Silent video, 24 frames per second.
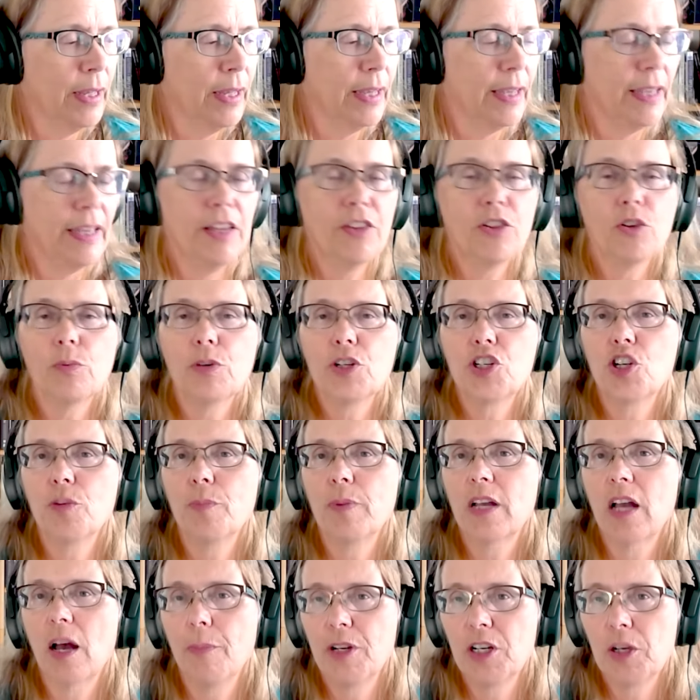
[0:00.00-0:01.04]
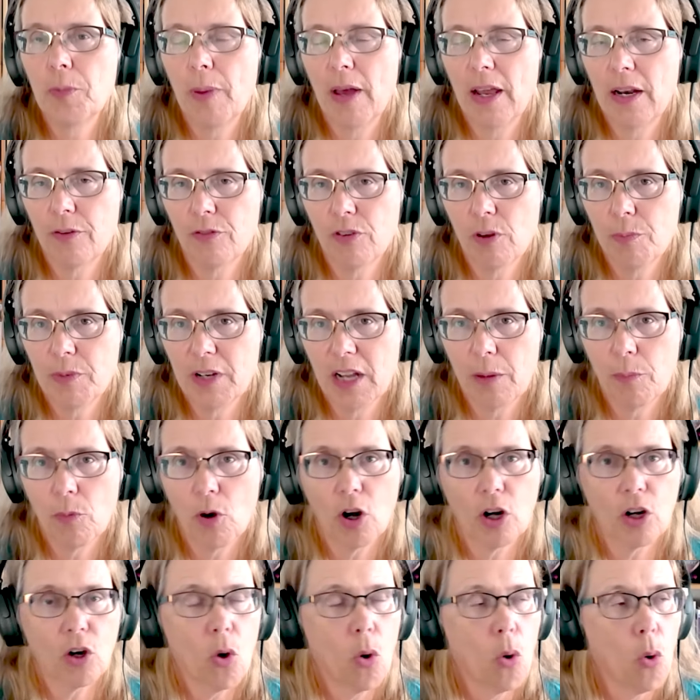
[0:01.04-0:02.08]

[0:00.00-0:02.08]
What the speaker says: either we should become independent from Denmark,